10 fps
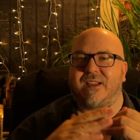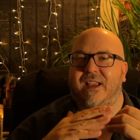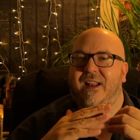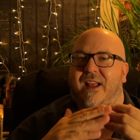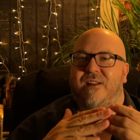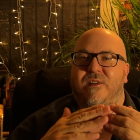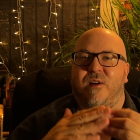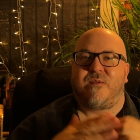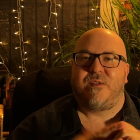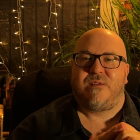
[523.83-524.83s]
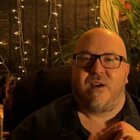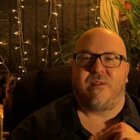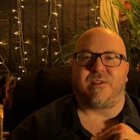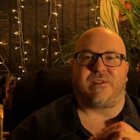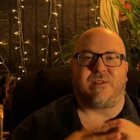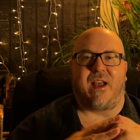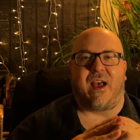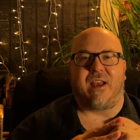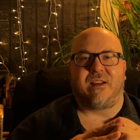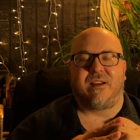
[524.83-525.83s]
And I don't know if you know this or
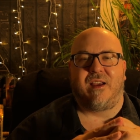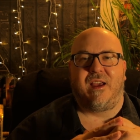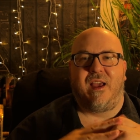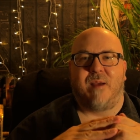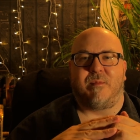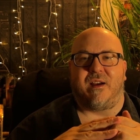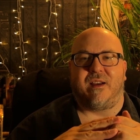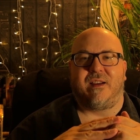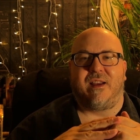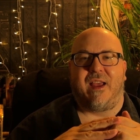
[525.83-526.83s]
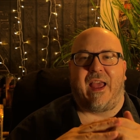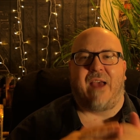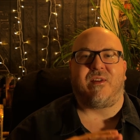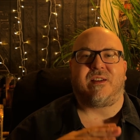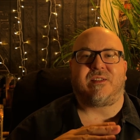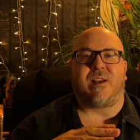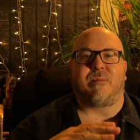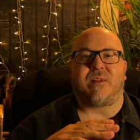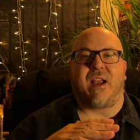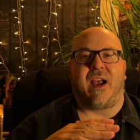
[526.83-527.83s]
not, but having
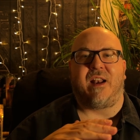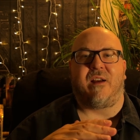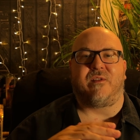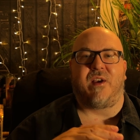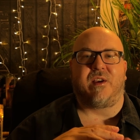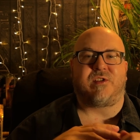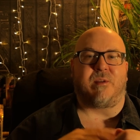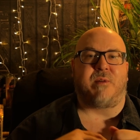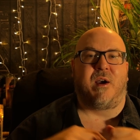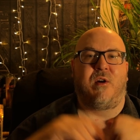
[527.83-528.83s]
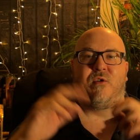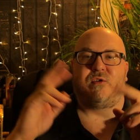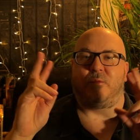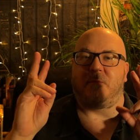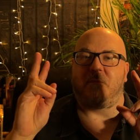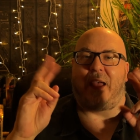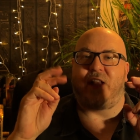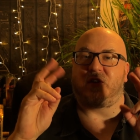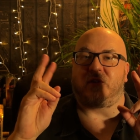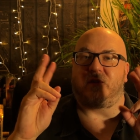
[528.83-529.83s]
some kind of supposed
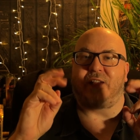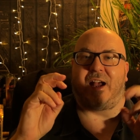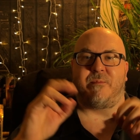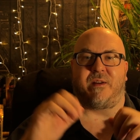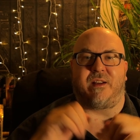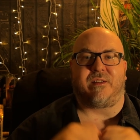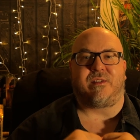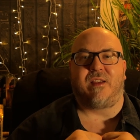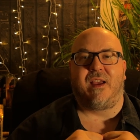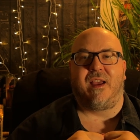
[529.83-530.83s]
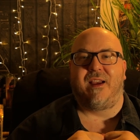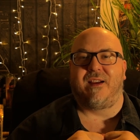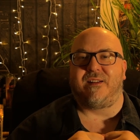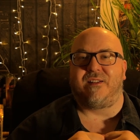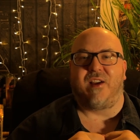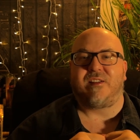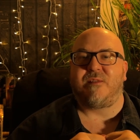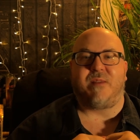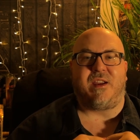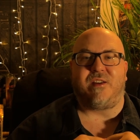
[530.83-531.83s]
magical competence
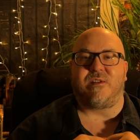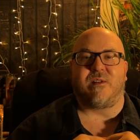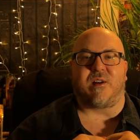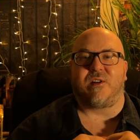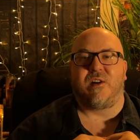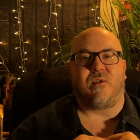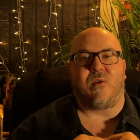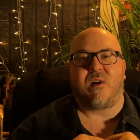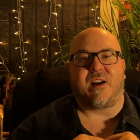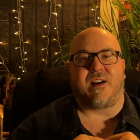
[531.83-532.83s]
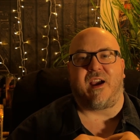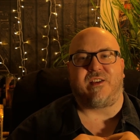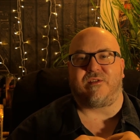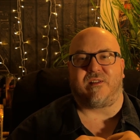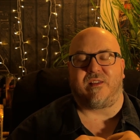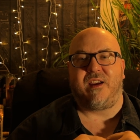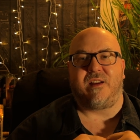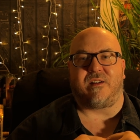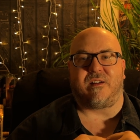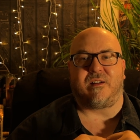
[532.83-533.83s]
doesn't mean you're a good organizer and
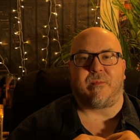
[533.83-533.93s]
leader.